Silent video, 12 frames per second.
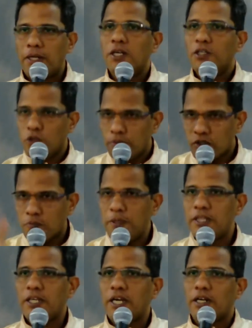You must be
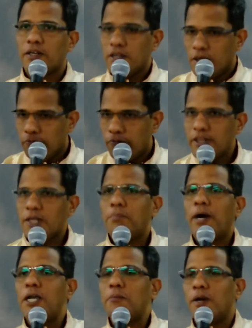there with a
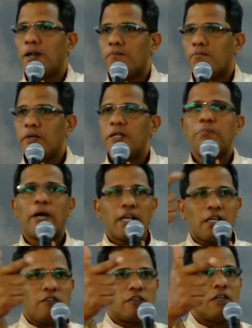Bible. When
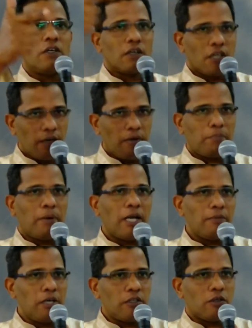parents give a
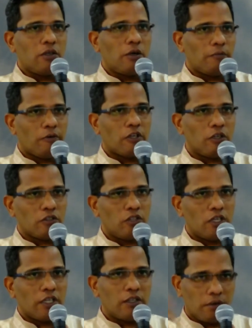Bible for your
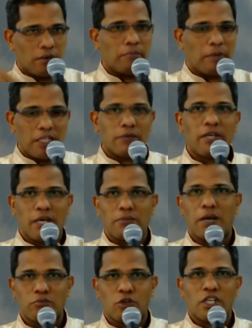children, oh no, by the way, I'm,
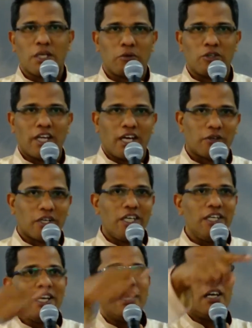I'm talking about that,
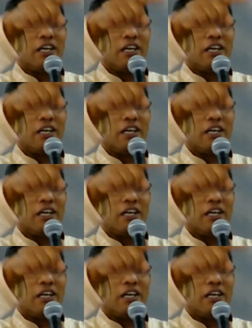okay?